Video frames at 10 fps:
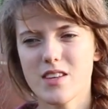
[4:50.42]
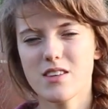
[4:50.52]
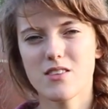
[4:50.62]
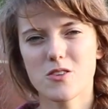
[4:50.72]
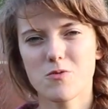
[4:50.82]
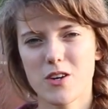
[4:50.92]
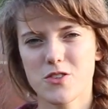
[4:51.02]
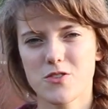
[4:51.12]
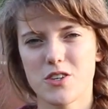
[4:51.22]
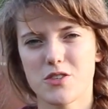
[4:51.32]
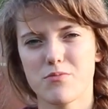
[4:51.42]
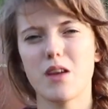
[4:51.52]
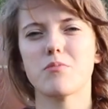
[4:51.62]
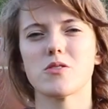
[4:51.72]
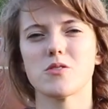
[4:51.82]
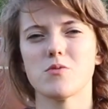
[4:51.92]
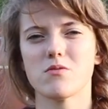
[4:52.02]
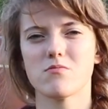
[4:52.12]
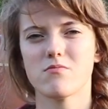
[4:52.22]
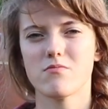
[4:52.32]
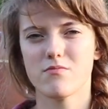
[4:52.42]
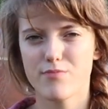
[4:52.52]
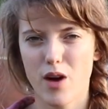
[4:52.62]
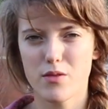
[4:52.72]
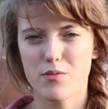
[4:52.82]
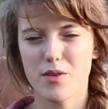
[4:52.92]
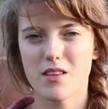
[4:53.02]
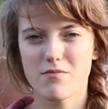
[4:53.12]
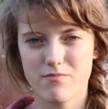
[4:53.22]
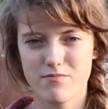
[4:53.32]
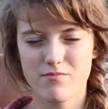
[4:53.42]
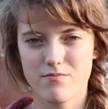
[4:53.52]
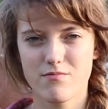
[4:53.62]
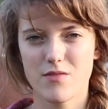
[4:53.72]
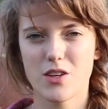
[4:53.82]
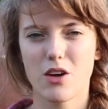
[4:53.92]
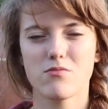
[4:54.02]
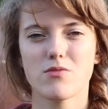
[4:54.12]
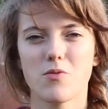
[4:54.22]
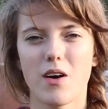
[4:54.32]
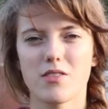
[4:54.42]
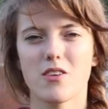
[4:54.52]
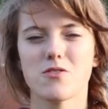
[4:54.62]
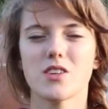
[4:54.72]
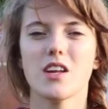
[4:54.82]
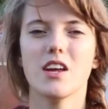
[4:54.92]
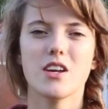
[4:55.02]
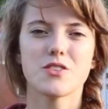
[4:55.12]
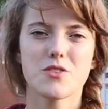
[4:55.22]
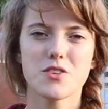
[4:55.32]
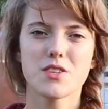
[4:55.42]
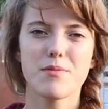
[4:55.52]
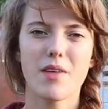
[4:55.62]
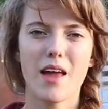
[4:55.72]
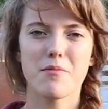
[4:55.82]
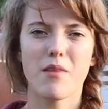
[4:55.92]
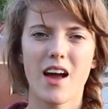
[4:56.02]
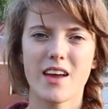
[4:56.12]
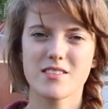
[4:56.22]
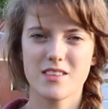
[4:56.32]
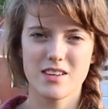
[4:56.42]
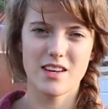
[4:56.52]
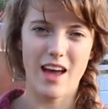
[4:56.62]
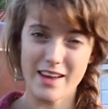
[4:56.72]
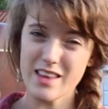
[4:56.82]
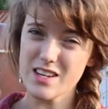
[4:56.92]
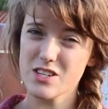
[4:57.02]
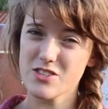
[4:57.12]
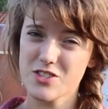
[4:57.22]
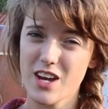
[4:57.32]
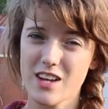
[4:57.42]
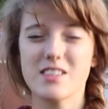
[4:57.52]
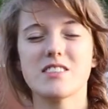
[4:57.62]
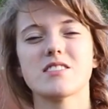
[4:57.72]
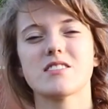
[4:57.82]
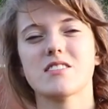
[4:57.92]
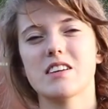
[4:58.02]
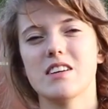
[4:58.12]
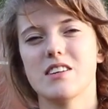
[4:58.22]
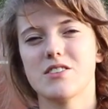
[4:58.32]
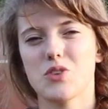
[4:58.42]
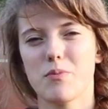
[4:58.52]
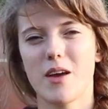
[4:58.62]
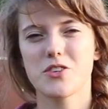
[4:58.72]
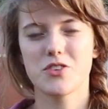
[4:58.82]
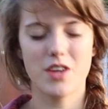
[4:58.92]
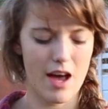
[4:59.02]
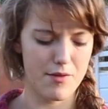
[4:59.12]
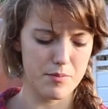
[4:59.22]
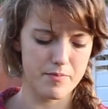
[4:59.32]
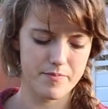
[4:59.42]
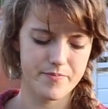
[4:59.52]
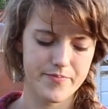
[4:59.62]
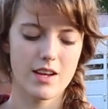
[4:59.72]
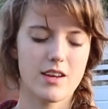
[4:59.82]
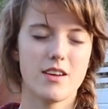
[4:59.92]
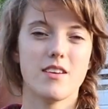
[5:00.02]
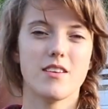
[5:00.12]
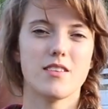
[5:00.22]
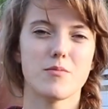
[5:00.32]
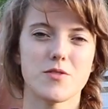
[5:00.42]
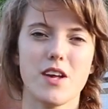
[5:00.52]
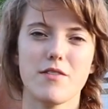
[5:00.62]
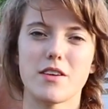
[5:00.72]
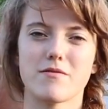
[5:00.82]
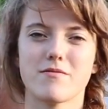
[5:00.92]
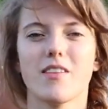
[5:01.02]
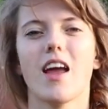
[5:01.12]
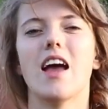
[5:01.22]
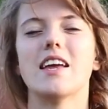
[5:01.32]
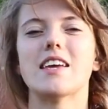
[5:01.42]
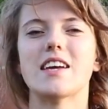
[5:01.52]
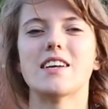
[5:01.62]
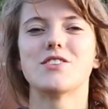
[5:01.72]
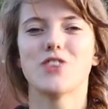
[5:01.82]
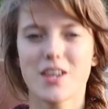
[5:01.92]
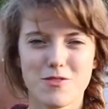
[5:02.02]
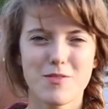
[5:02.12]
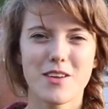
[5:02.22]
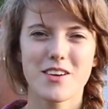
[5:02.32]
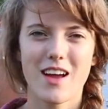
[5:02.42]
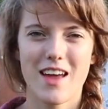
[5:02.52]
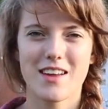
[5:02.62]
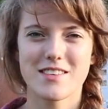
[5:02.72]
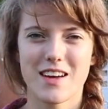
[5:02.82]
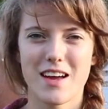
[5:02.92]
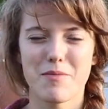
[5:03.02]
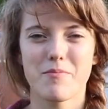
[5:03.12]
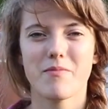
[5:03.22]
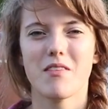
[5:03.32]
Those registration papers will probably be, you'll want those. So just keep that in mind. Add that to your checklist so you make sure you have them. Number 7 is check the weather ahead of time.